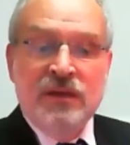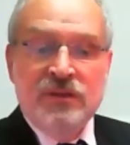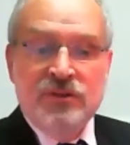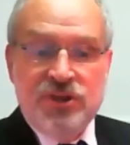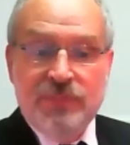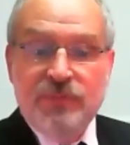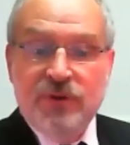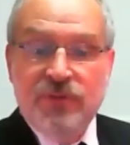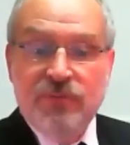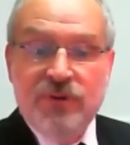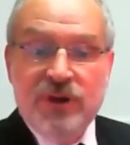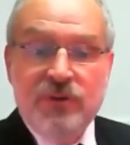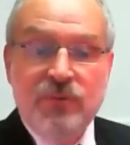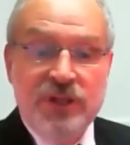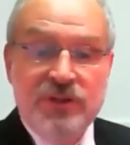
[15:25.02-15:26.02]
Chapter
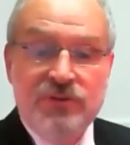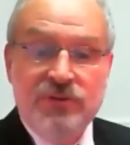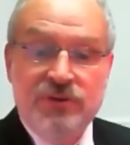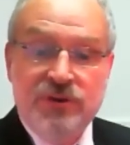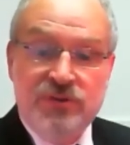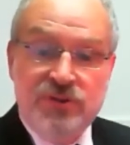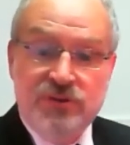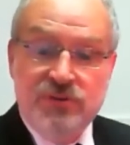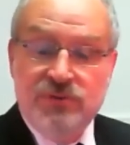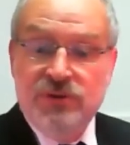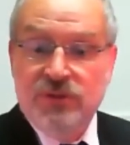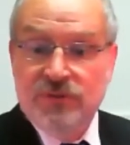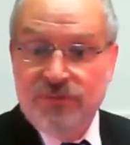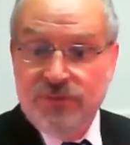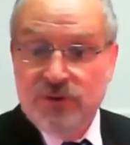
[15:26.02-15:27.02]
3 will introduce you
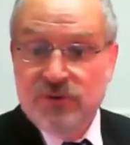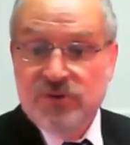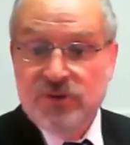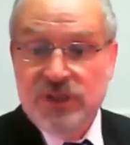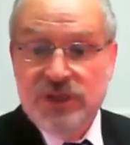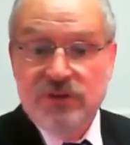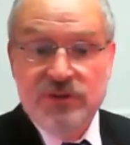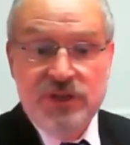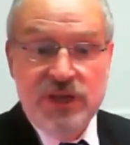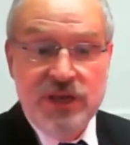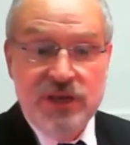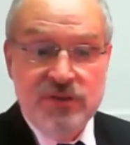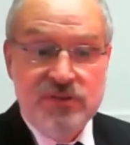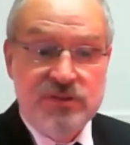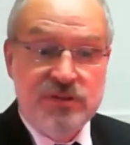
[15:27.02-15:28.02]
to the first legal
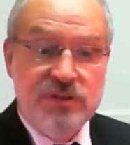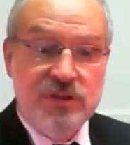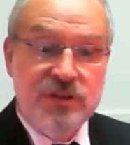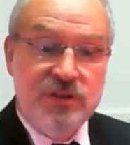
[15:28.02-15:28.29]
tests